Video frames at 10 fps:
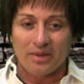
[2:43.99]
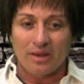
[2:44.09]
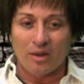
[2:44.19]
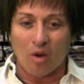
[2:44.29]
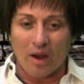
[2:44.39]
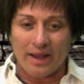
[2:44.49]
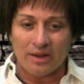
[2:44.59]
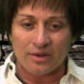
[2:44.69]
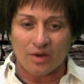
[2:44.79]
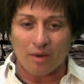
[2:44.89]
had to
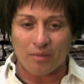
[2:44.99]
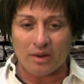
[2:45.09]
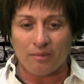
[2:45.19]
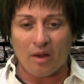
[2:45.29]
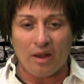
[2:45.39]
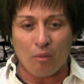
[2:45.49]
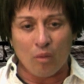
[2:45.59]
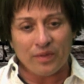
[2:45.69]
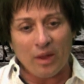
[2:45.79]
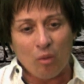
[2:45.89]
interpret
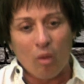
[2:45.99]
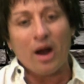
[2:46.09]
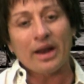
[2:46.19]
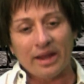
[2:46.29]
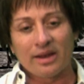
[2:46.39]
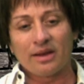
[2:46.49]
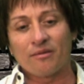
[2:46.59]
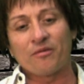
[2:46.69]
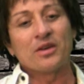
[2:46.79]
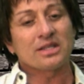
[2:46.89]
what they wanted
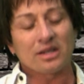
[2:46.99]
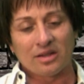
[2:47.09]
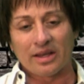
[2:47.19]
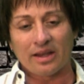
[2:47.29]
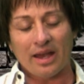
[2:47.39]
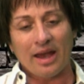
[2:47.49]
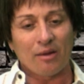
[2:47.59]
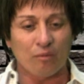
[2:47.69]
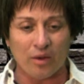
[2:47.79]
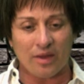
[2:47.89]
physically
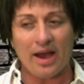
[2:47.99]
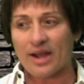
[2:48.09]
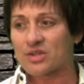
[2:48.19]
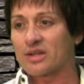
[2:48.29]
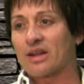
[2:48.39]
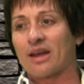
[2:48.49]
and with action,